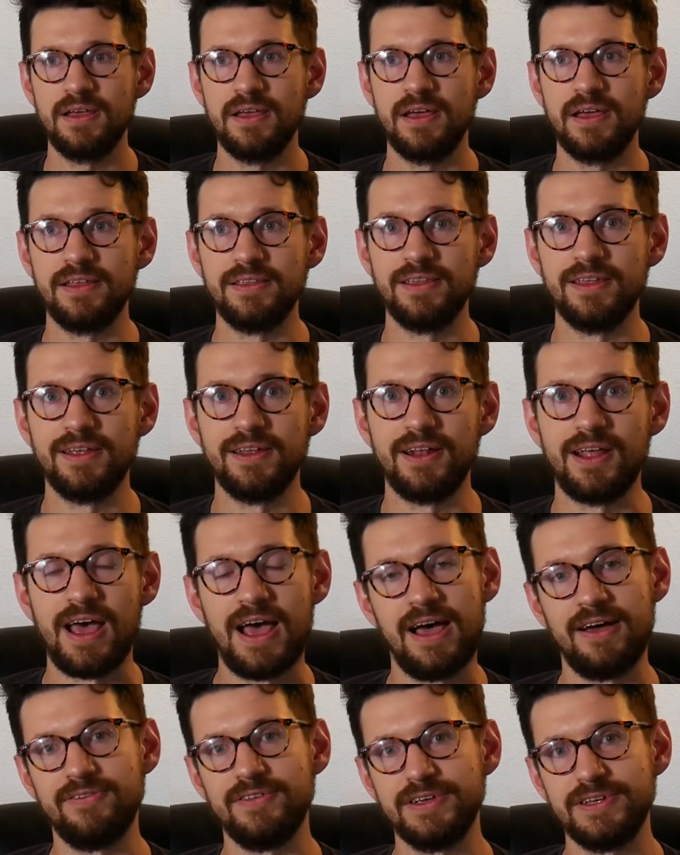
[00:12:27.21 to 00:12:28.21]
and then
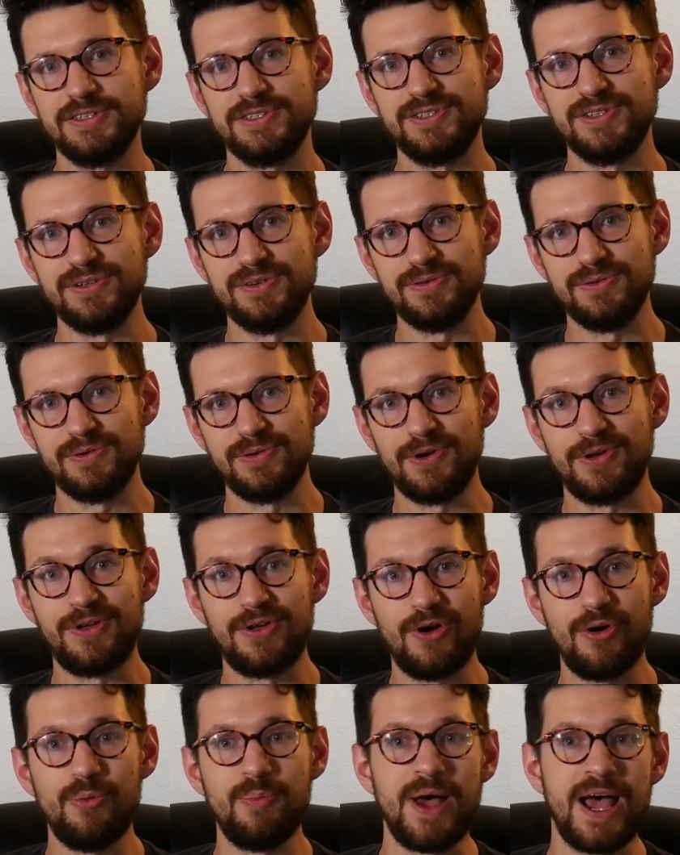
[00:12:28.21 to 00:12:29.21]
having to
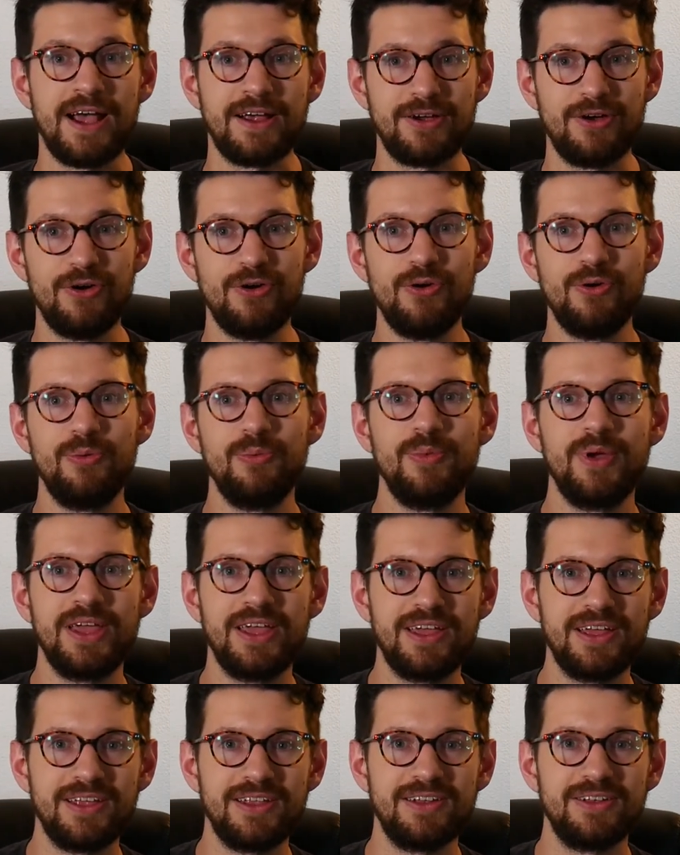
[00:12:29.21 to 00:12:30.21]
go back home
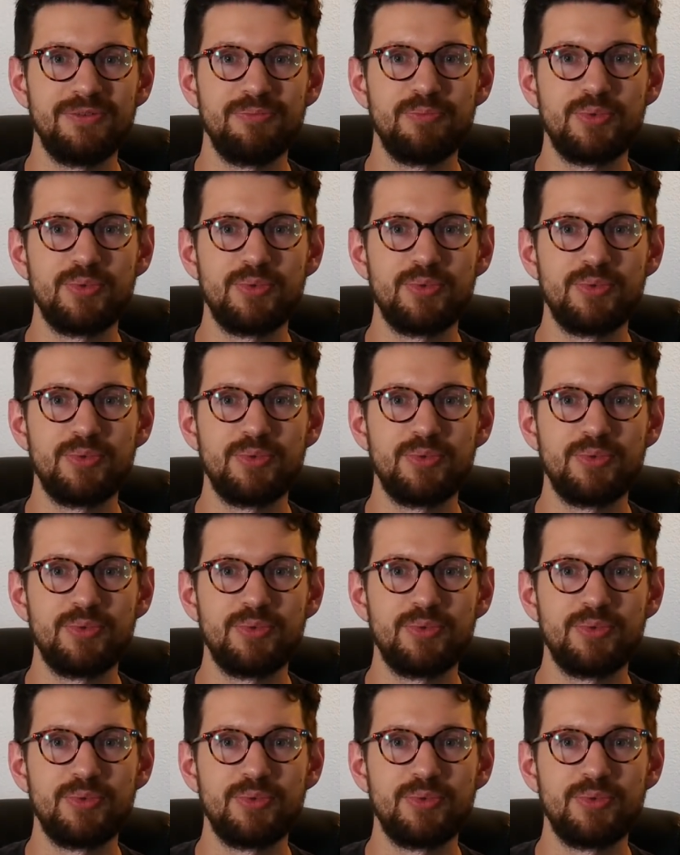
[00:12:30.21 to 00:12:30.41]
and